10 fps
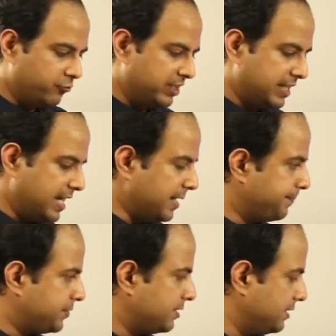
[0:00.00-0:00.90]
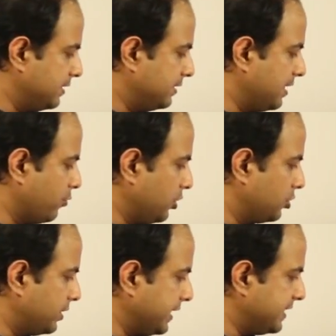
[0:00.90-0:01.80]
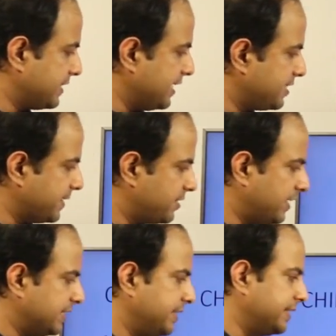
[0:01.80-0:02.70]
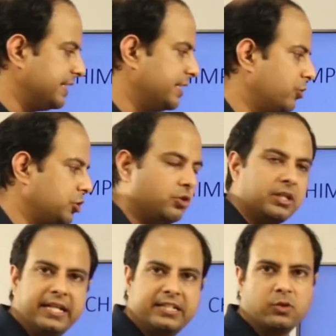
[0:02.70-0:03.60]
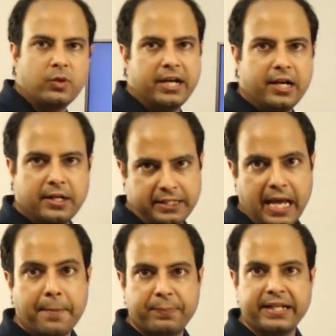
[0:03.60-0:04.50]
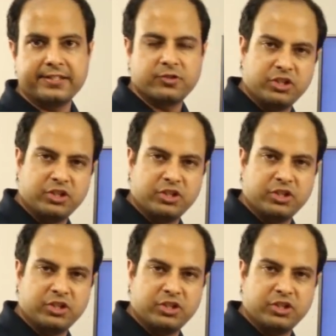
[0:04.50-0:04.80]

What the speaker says: with apps they want to test and specify the data they want to collect via campaigns,